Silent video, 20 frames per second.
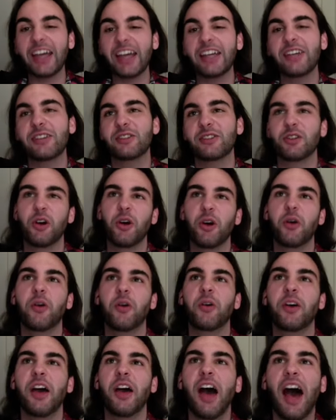So
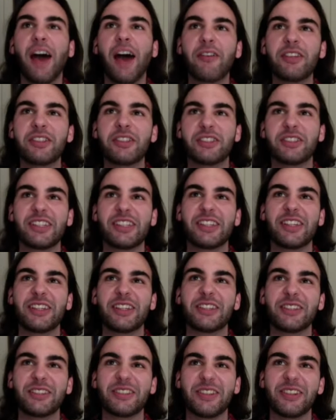obviously
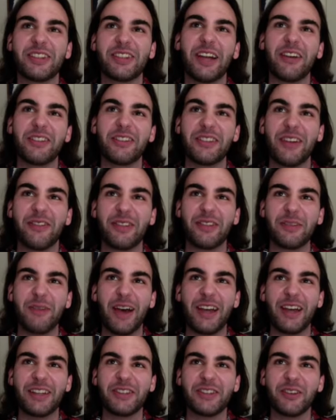this is something I was definitely
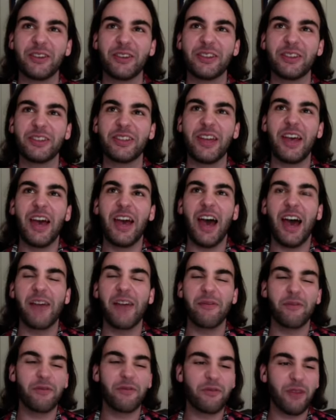biased towards.
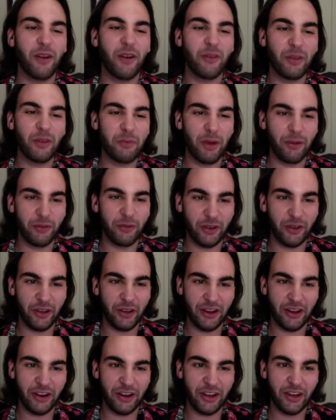I'm from the Buffalo
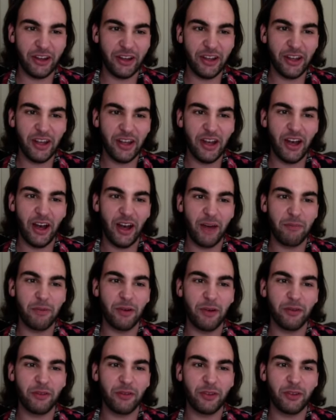area.
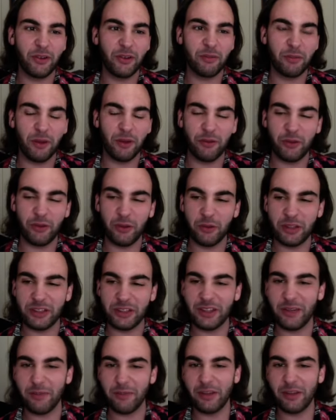Buffalo wing
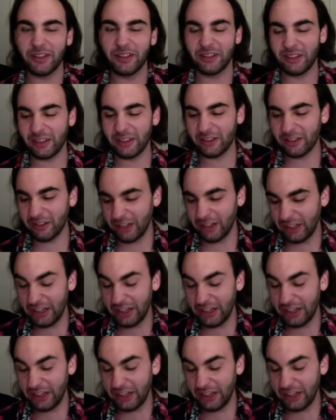dip is literally like